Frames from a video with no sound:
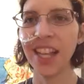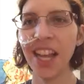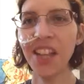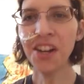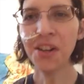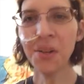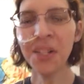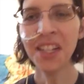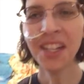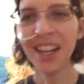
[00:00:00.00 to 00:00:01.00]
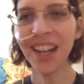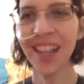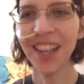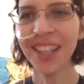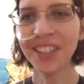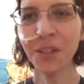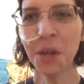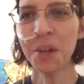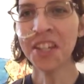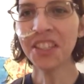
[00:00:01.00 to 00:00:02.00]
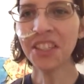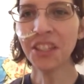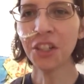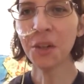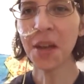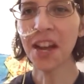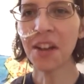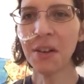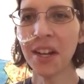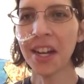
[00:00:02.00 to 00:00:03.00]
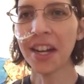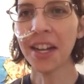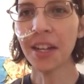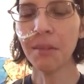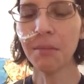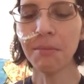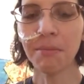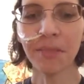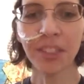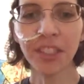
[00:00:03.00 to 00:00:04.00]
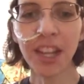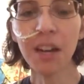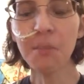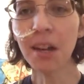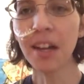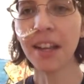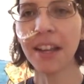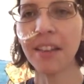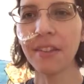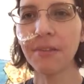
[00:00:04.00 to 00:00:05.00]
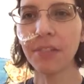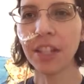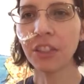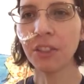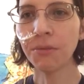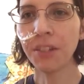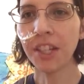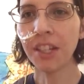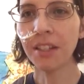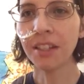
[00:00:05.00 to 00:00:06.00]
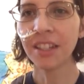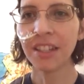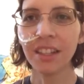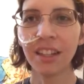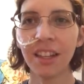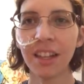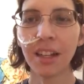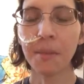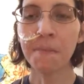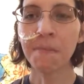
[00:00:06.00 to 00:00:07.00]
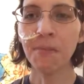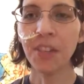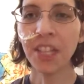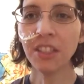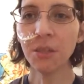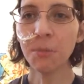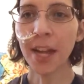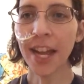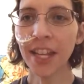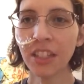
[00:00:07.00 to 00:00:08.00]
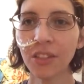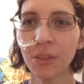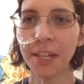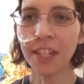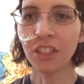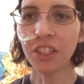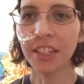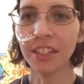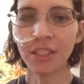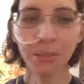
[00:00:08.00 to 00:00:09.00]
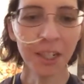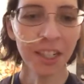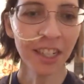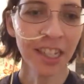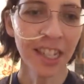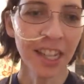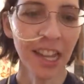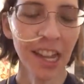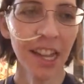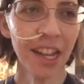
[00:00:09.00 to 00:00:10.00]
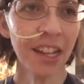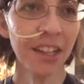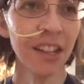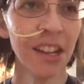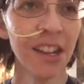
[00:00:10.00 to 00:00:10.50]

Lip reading: Hello. So I wanted to show you how I set up my flush and feed feeding tube bags for my NJ tube. And